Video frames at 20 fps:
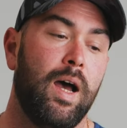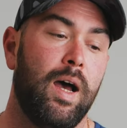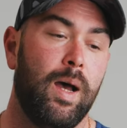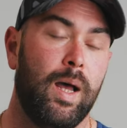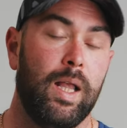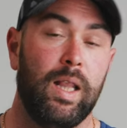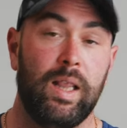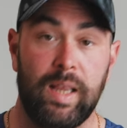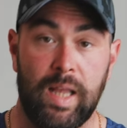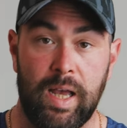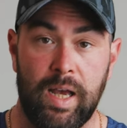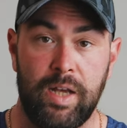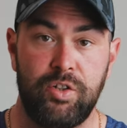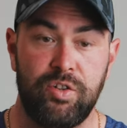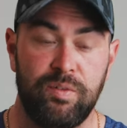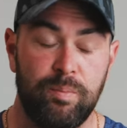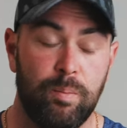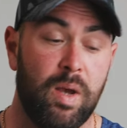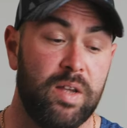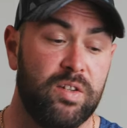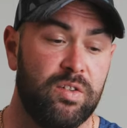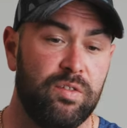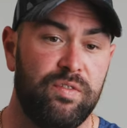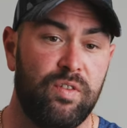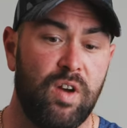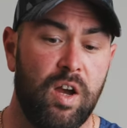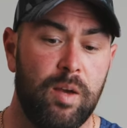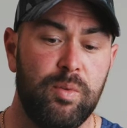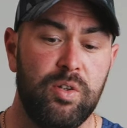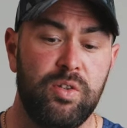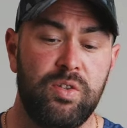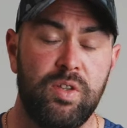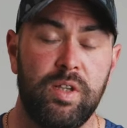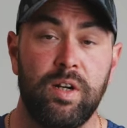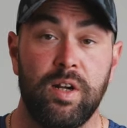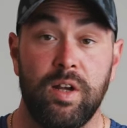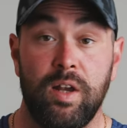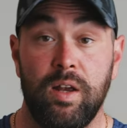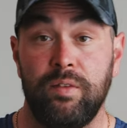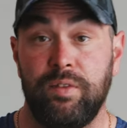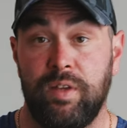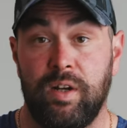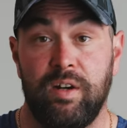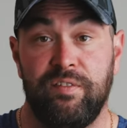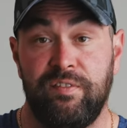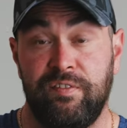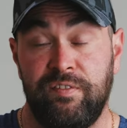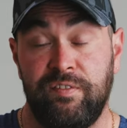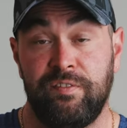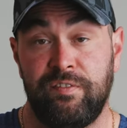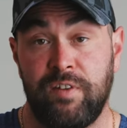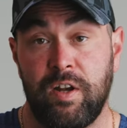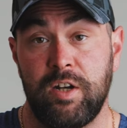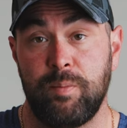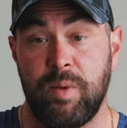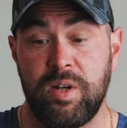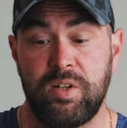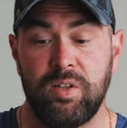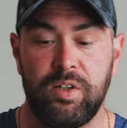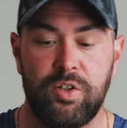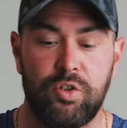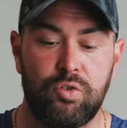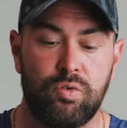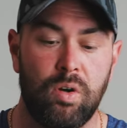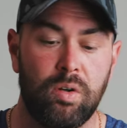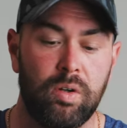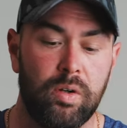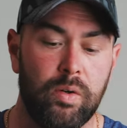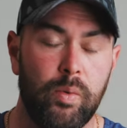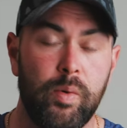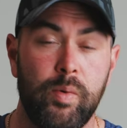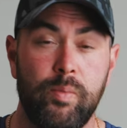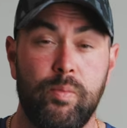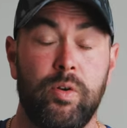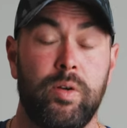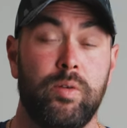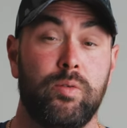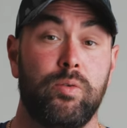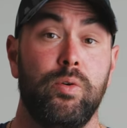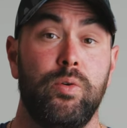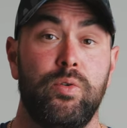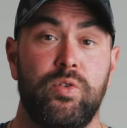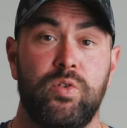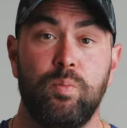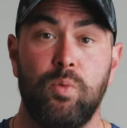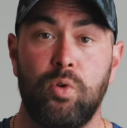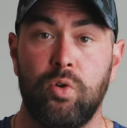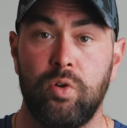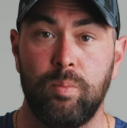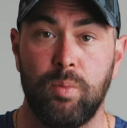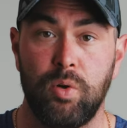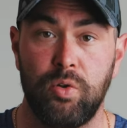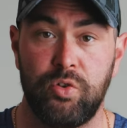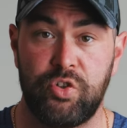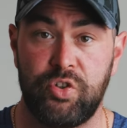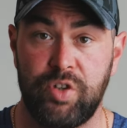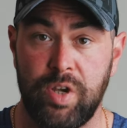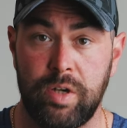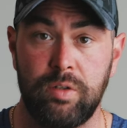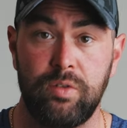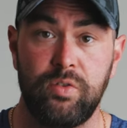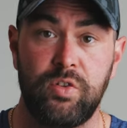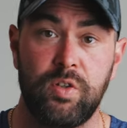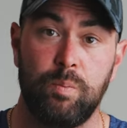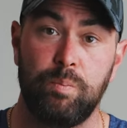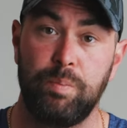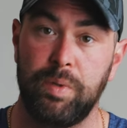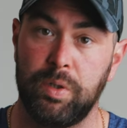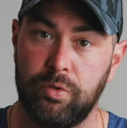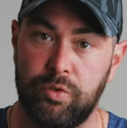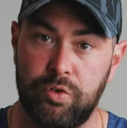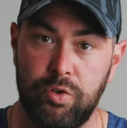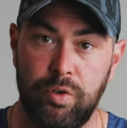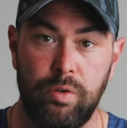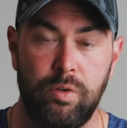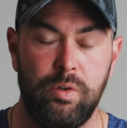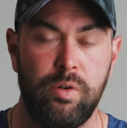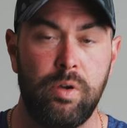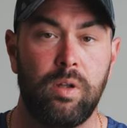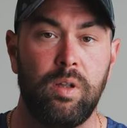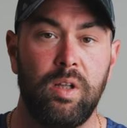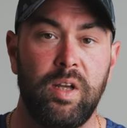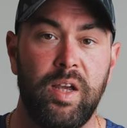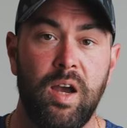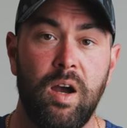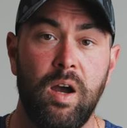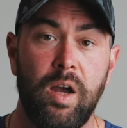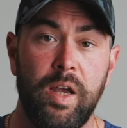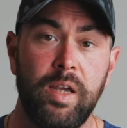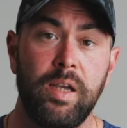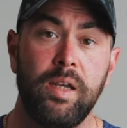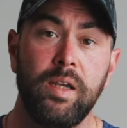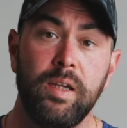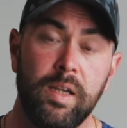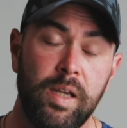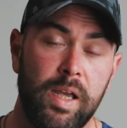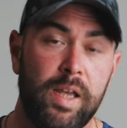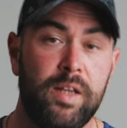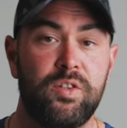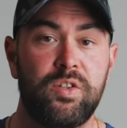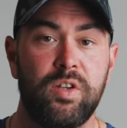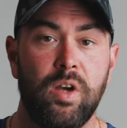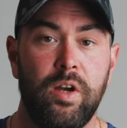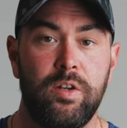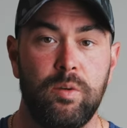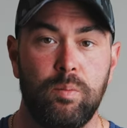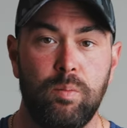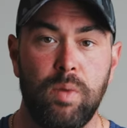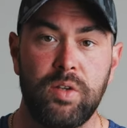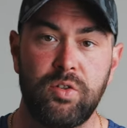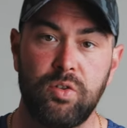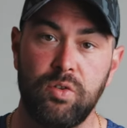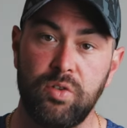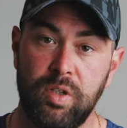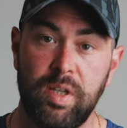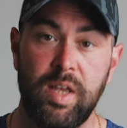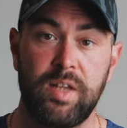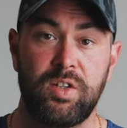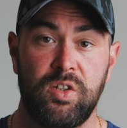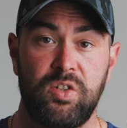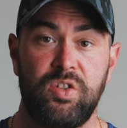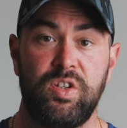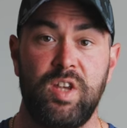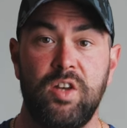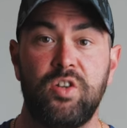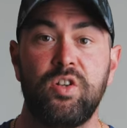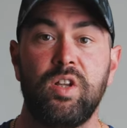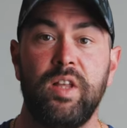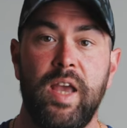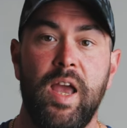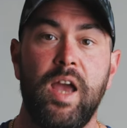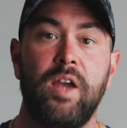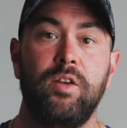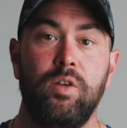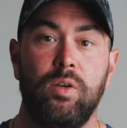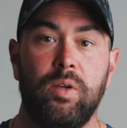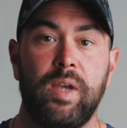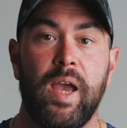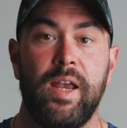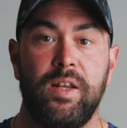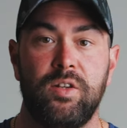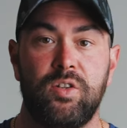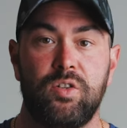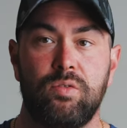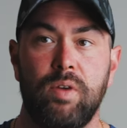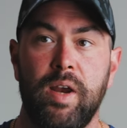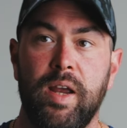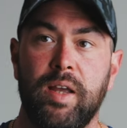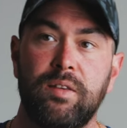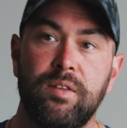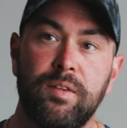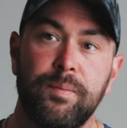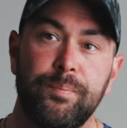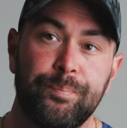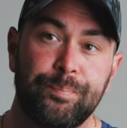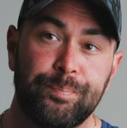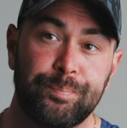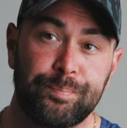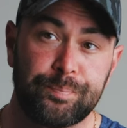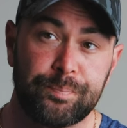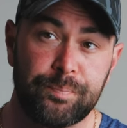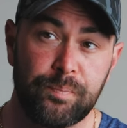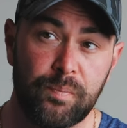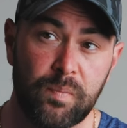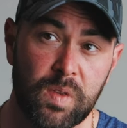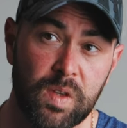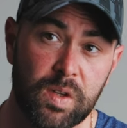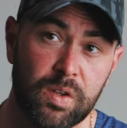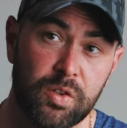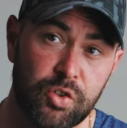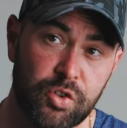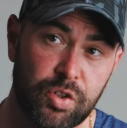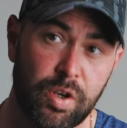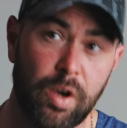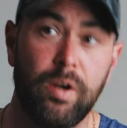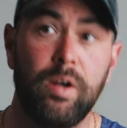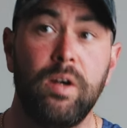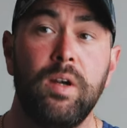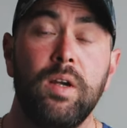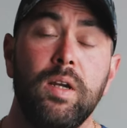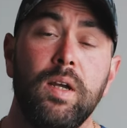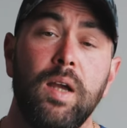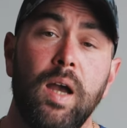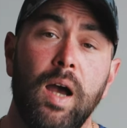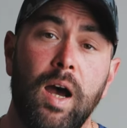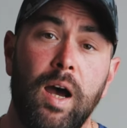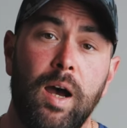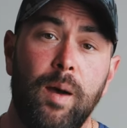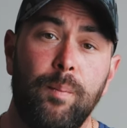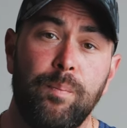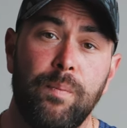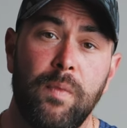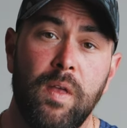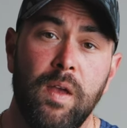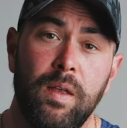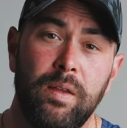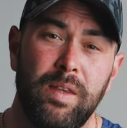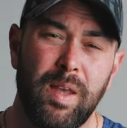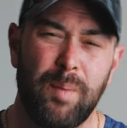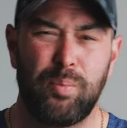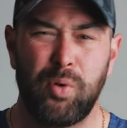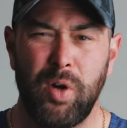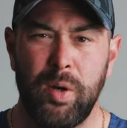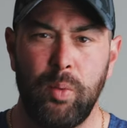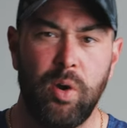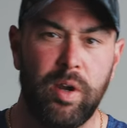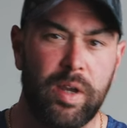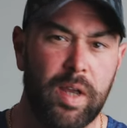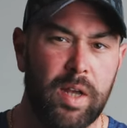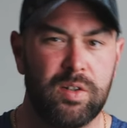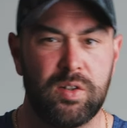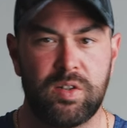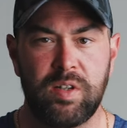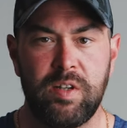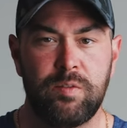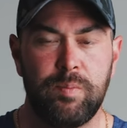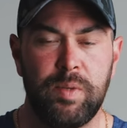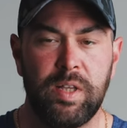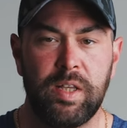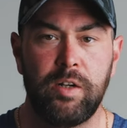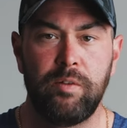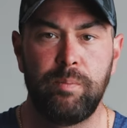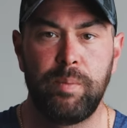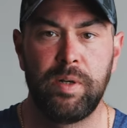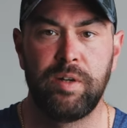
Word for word: larger muscle fibers that are fundamentally stronger. It recruits more and more cells, it builds new nuclei inside your muscles, and that's essentially how you gain strength. So, that pre-workout just gives me a little